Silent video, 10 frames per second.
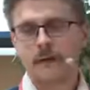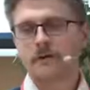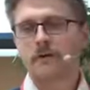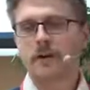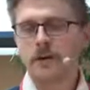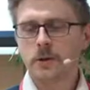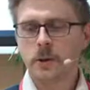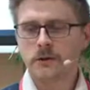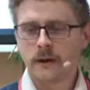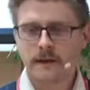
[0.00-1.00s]
that
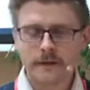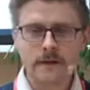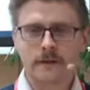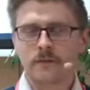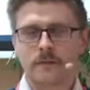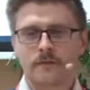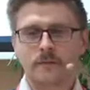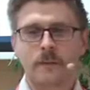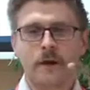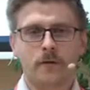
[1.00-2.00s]
region. I think it was in
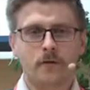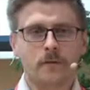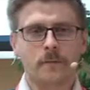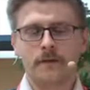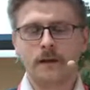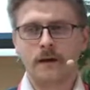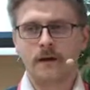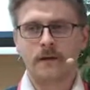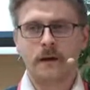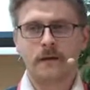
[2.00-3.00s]
Peru, but
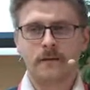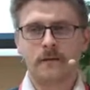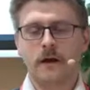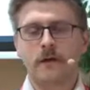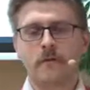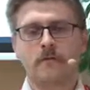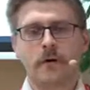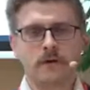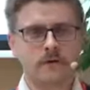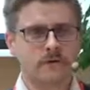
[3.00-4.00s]
I am
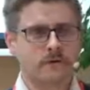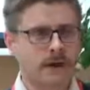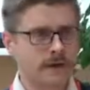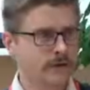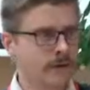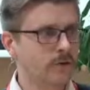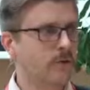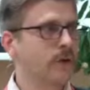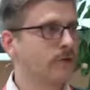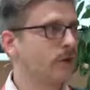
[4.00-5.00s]
afraid of lying. They
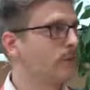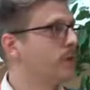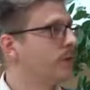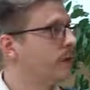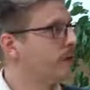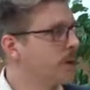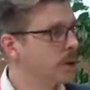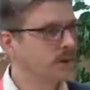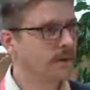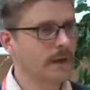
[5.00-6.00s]
took a trip to that
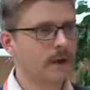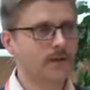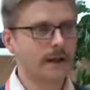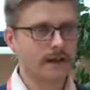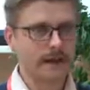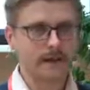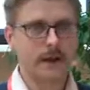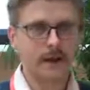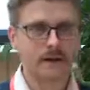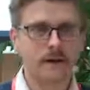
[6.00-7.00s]
region, they collected
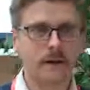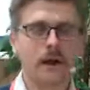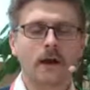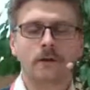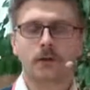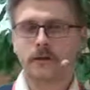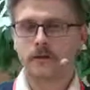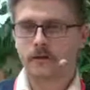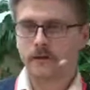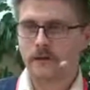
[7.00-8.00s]
data,
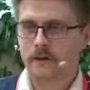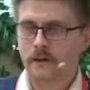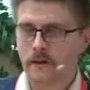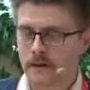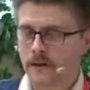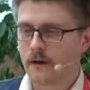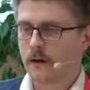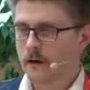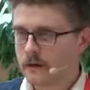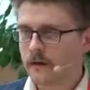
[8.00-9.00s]
journalists did
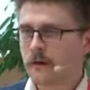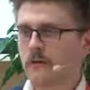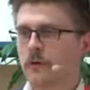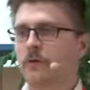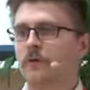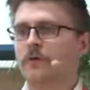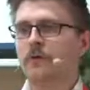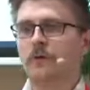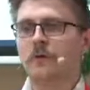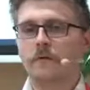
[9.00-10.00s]
interviews,
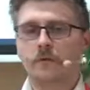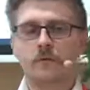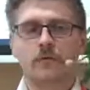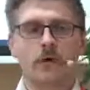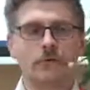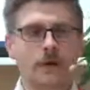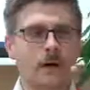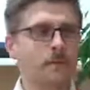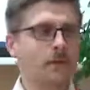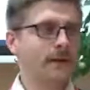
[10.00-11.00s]
wrote
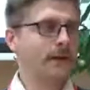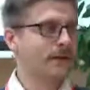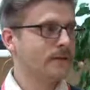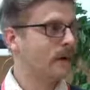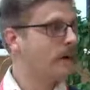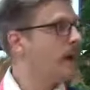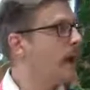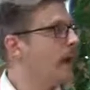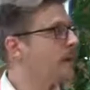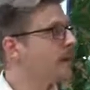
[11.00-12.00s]
up what he saw,
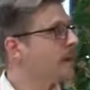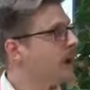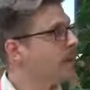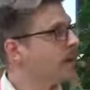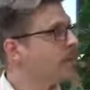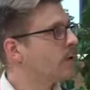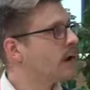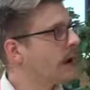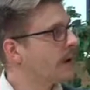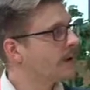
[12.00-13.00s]
and the comic book
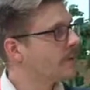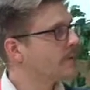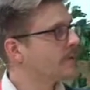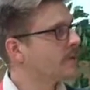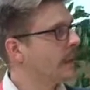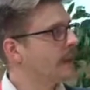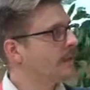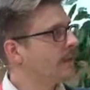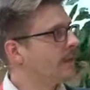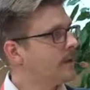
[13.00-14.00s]
artist
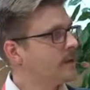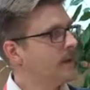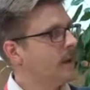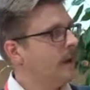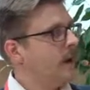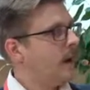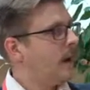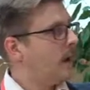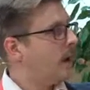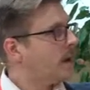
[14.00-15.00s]
made
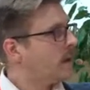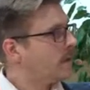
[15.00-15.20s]
a